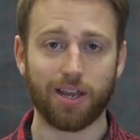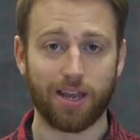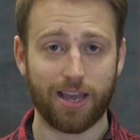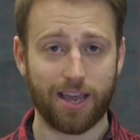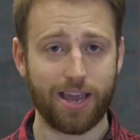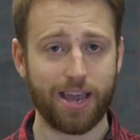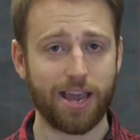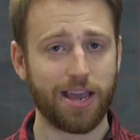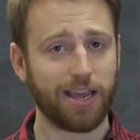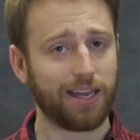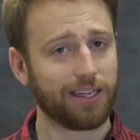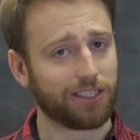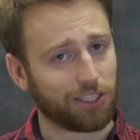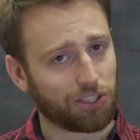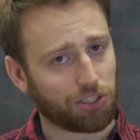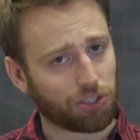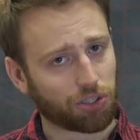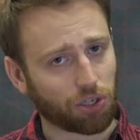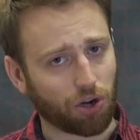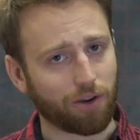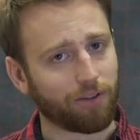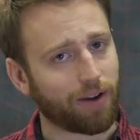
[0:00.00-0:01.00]
Here is a
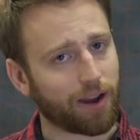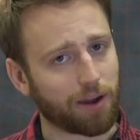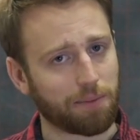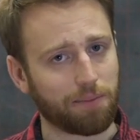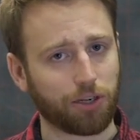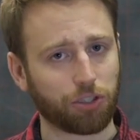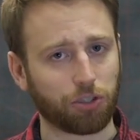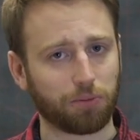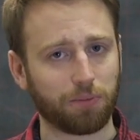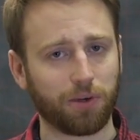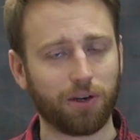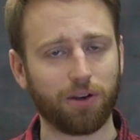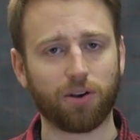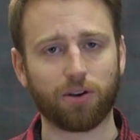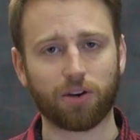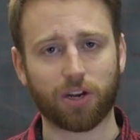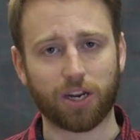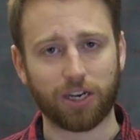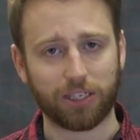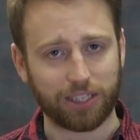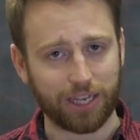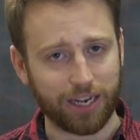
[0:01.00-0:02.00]
direct measurement,
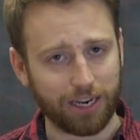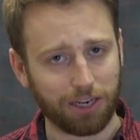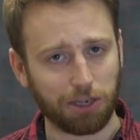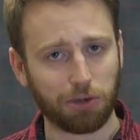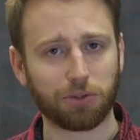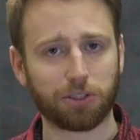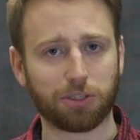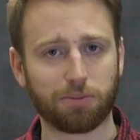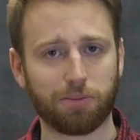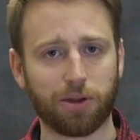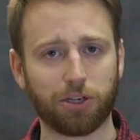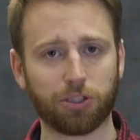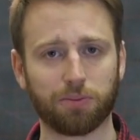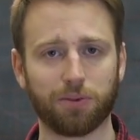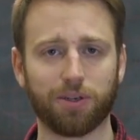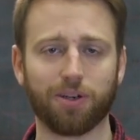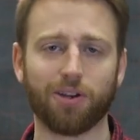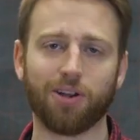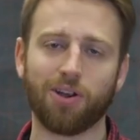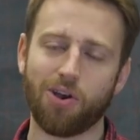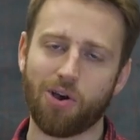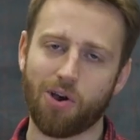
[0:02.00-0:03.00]
continuous
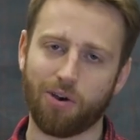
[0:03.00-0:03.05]
measurement